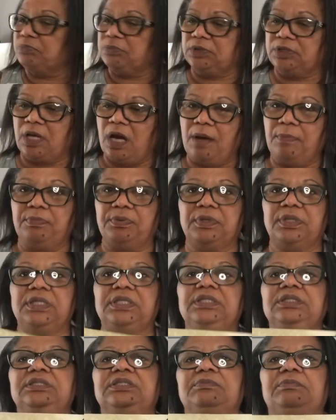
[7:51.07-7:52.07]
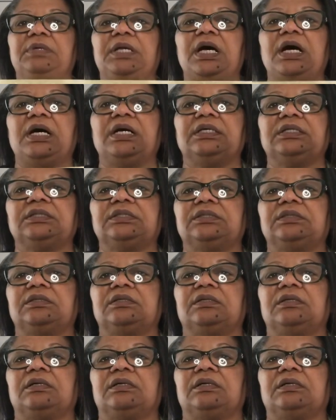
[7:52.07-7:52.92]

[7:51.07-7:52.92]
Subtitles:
top of these blocks,